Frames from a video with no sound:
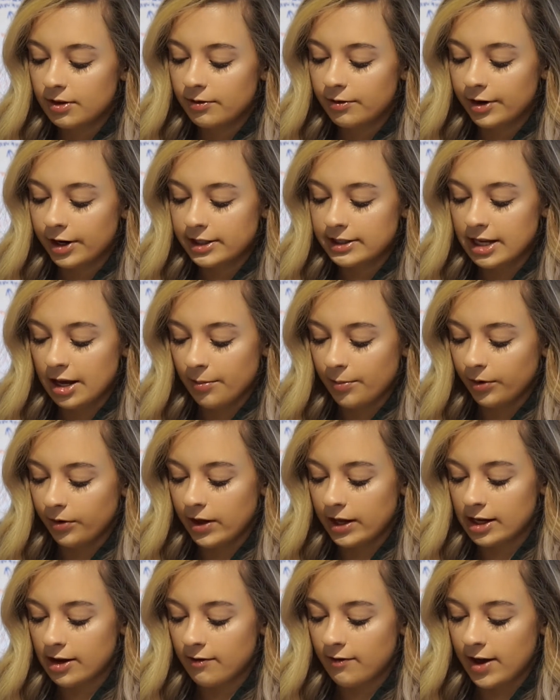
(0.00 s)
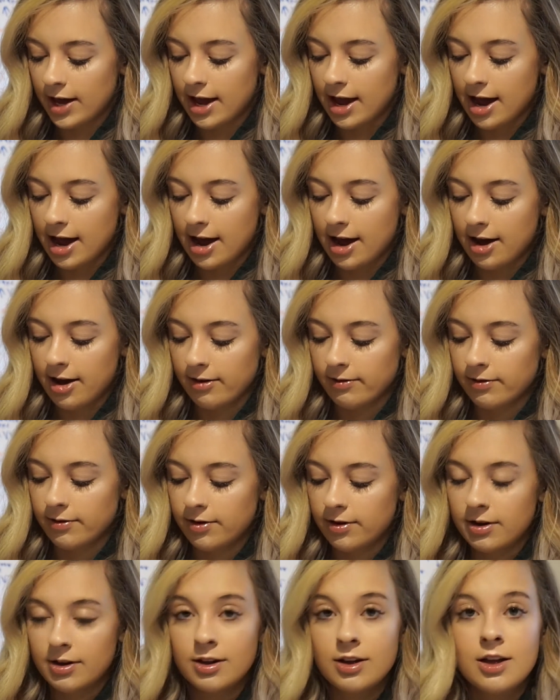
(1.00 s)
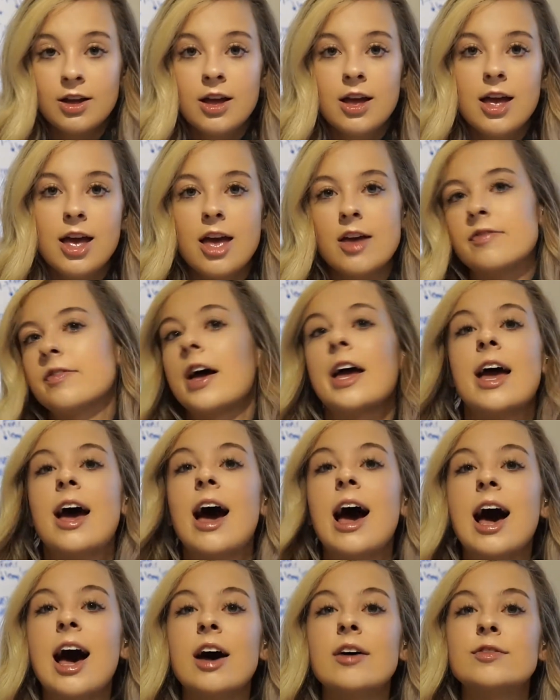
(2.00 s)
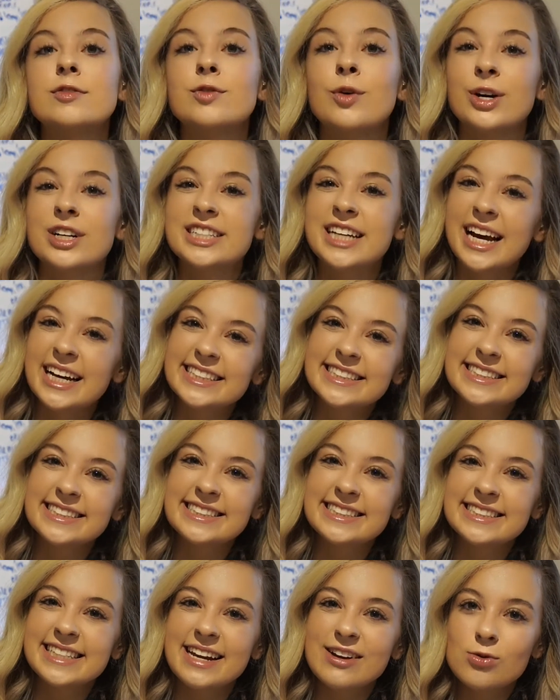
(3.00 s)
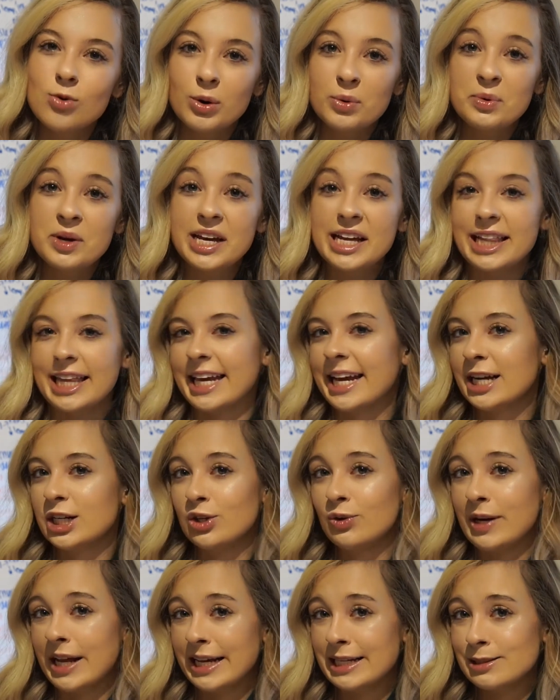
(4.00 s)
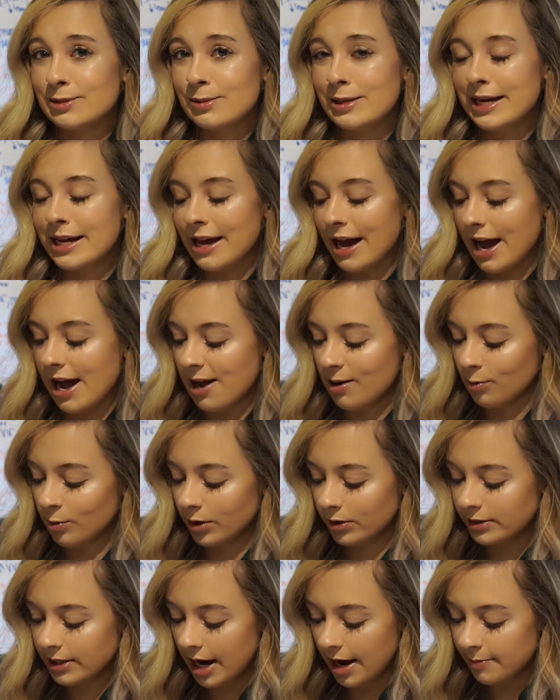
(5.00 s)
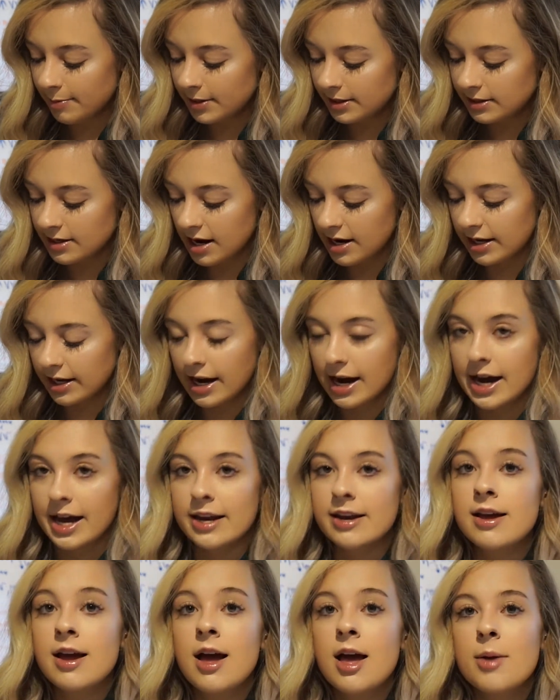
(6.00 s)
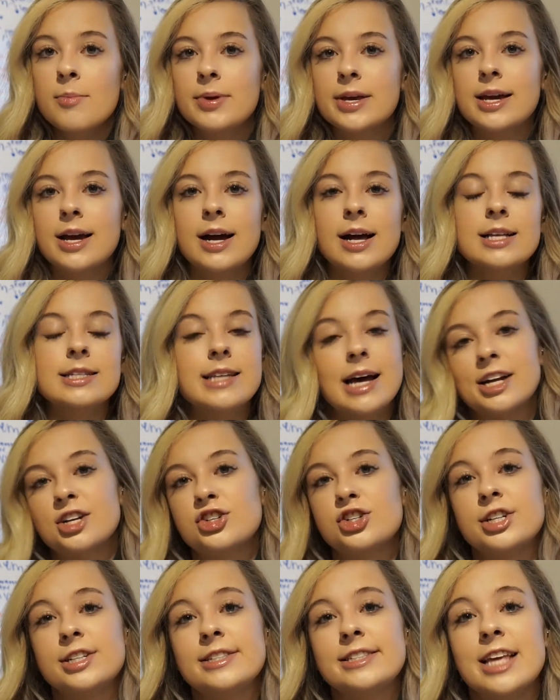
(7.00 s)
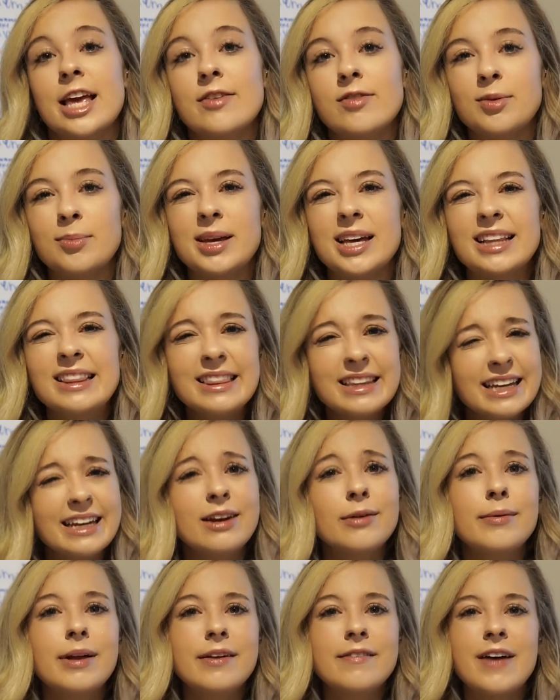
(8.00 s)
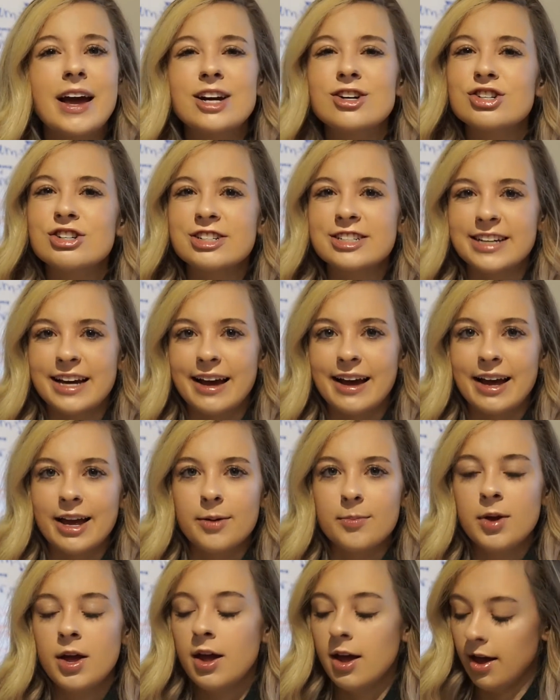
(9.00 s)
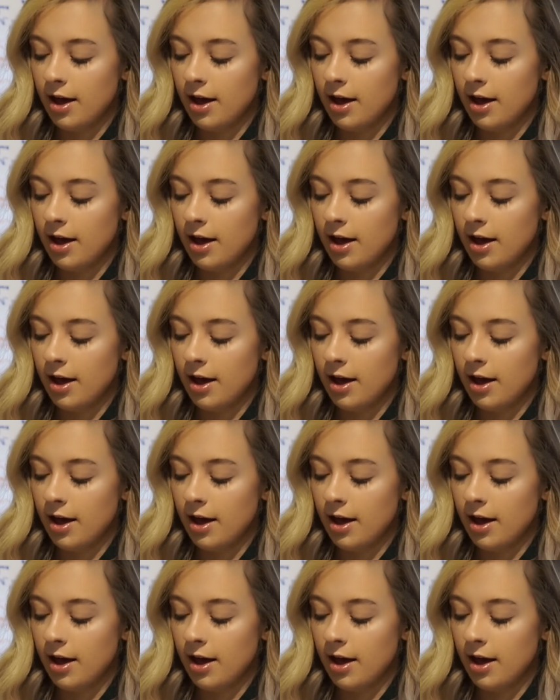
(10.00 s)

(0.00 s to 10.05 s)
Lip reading: For example, like if I have 4 tests in 1 week, like I do next week, I will type the study guide, because that's just saving me a little bit of extra time